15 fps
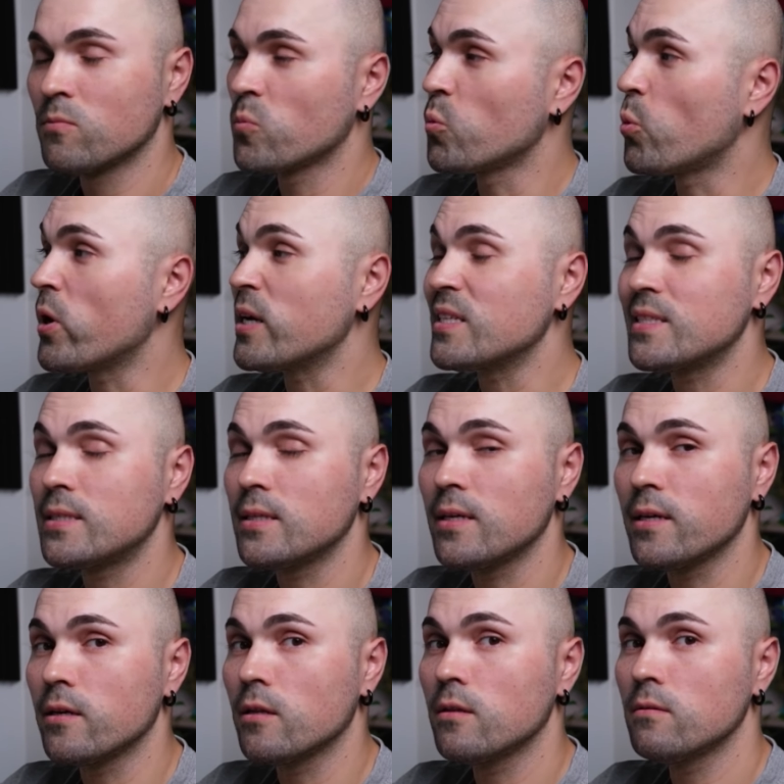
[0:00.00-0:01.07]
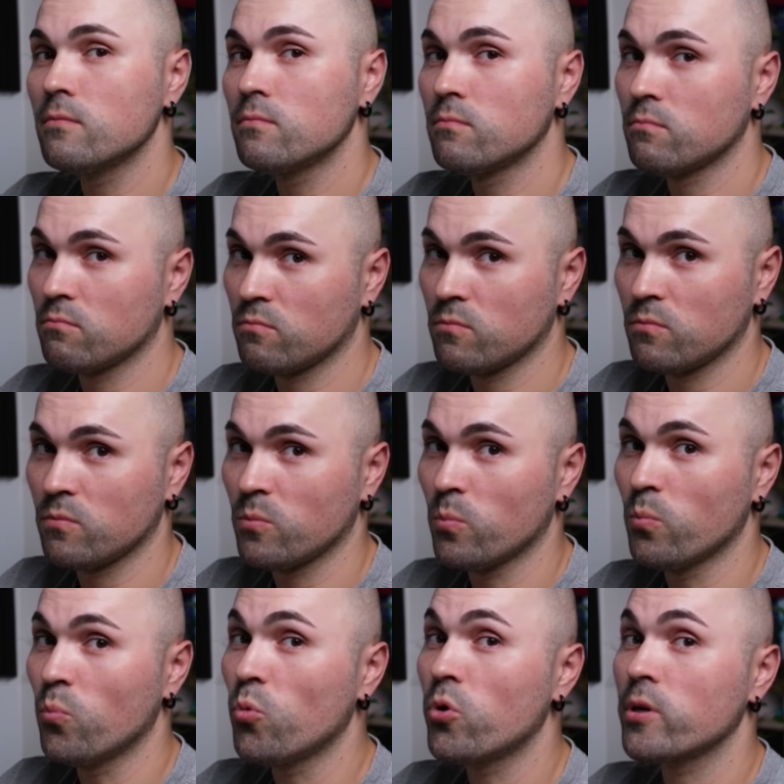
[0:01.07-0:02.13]
We're still
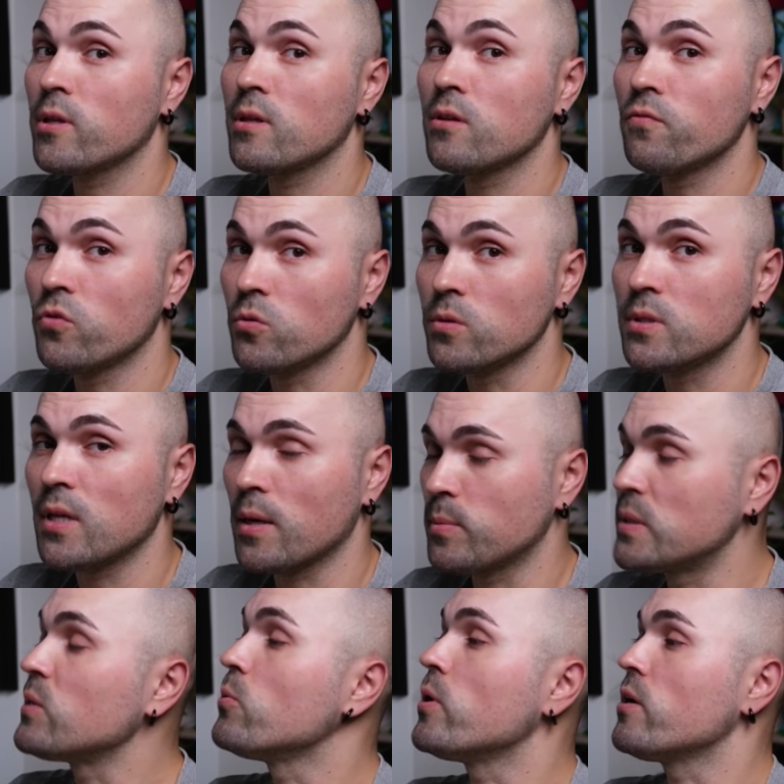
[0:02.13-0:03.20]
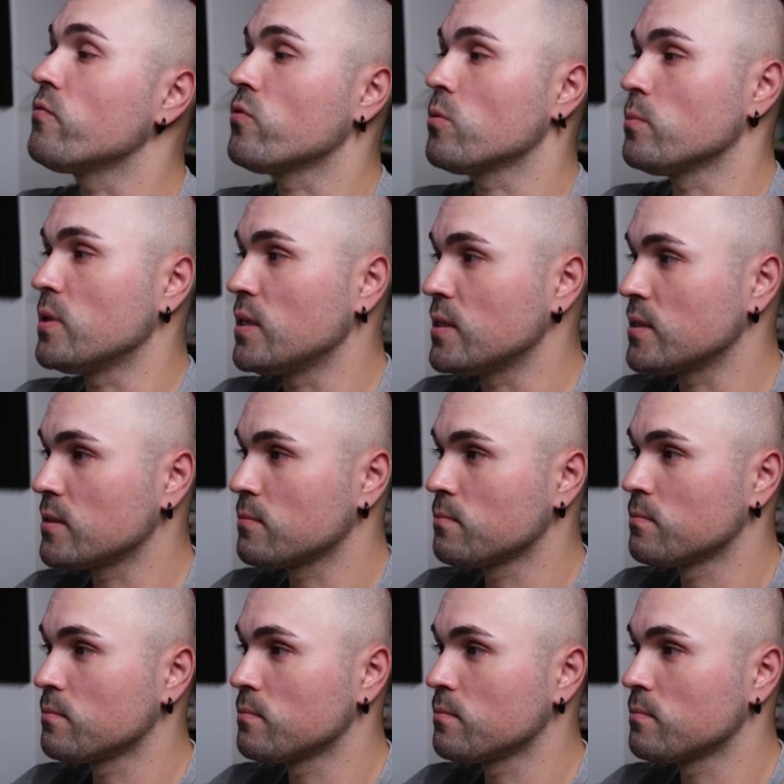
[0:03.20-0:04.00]
more than a few steps away from this.